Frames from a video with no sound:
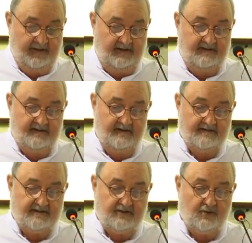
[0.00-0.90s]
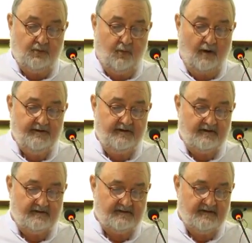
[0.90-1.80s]
India has
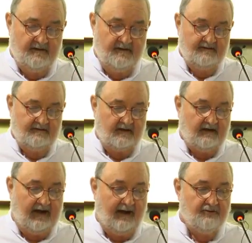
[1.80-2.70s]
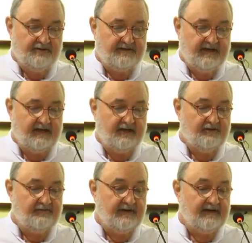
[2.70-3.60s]
squandered the clout a decade
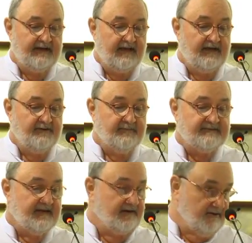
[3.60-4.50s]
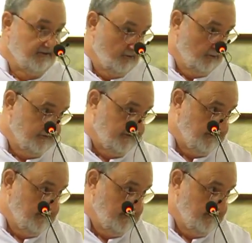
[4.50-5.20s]
of nearly 8% growth